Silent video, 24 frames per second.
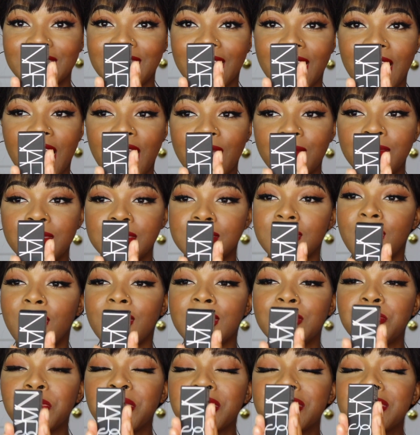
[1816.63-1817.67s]
Like, I've been
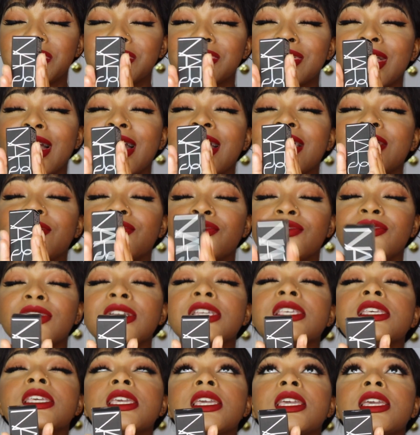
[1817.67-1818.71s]
talking about this. I
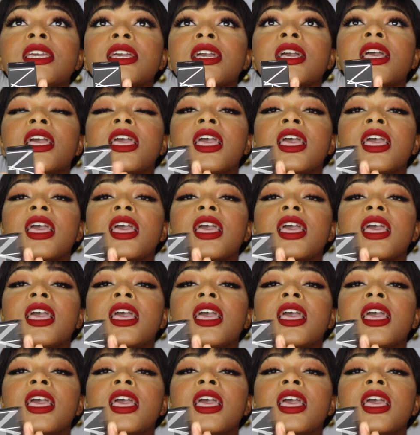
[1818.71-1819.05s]
freaking